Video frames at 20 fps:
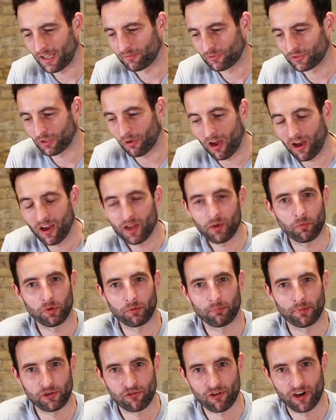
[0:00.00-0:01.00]
So I
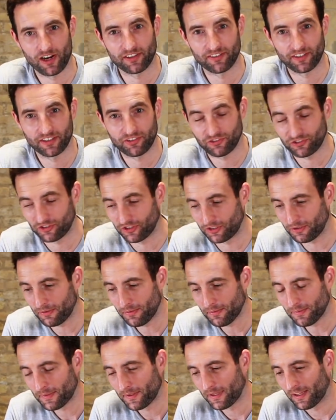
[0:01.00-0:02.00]
would be trying this too,